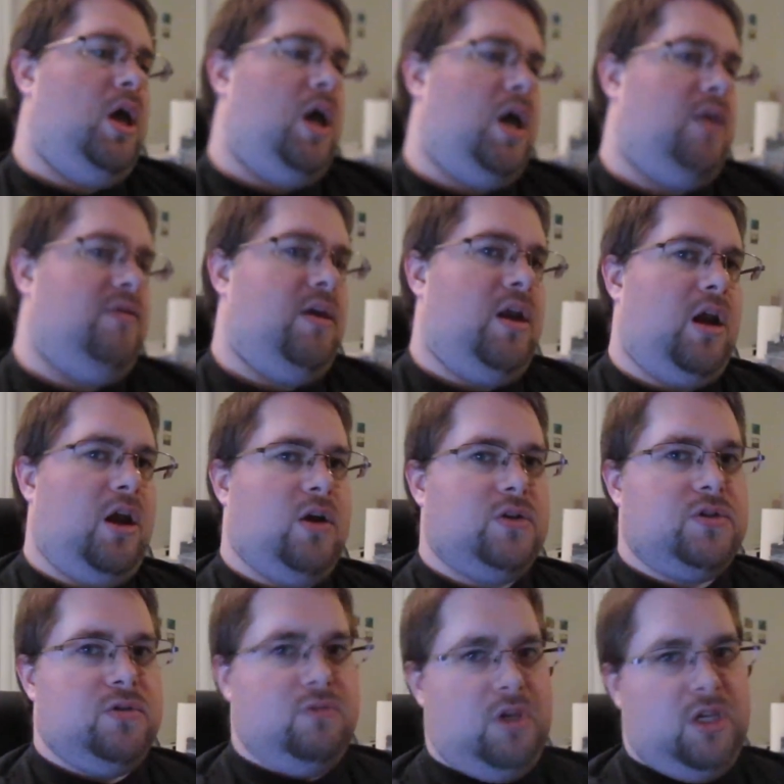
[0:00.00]
And then I
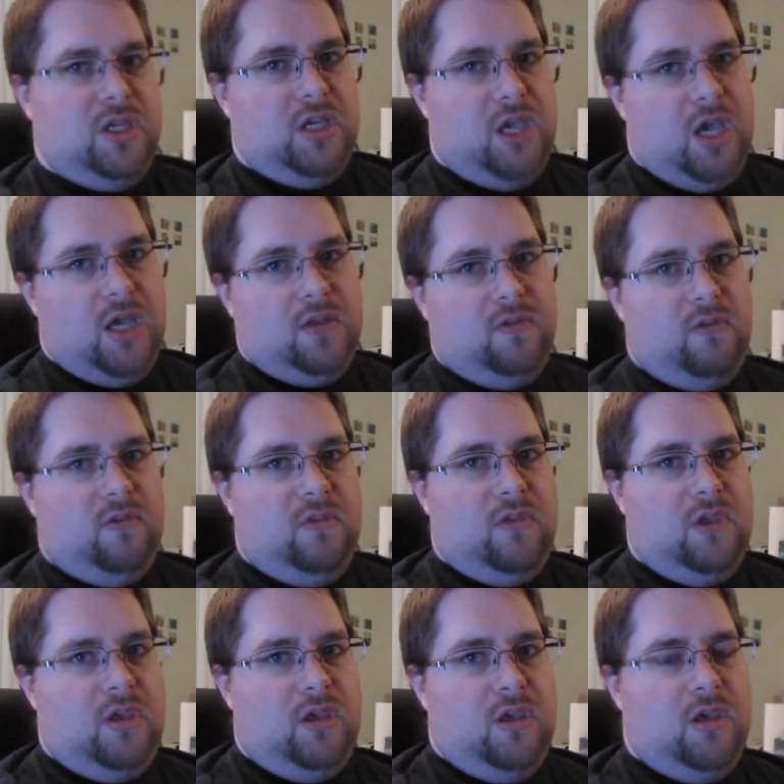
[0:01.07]
also need to get
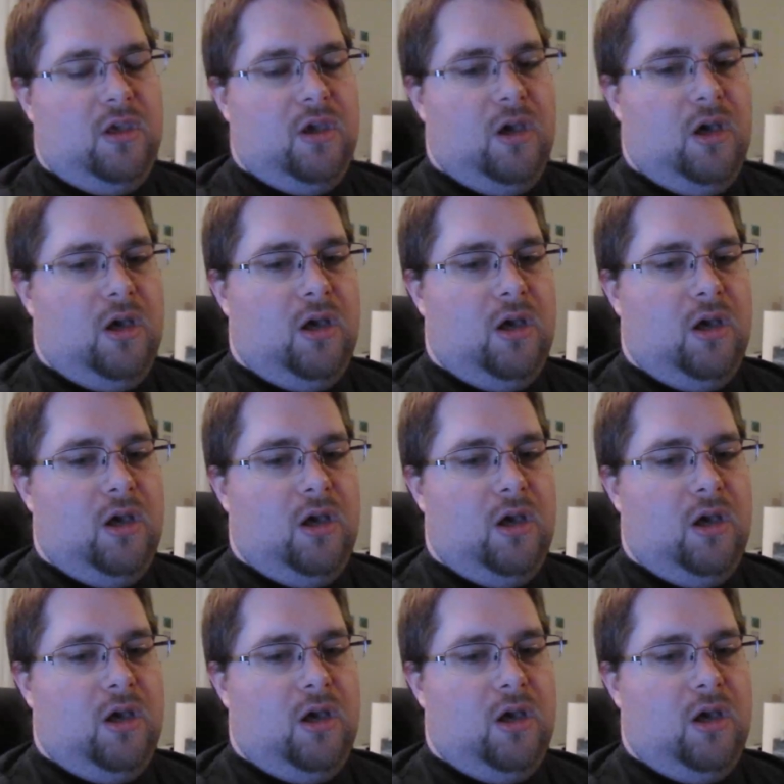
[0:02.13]
the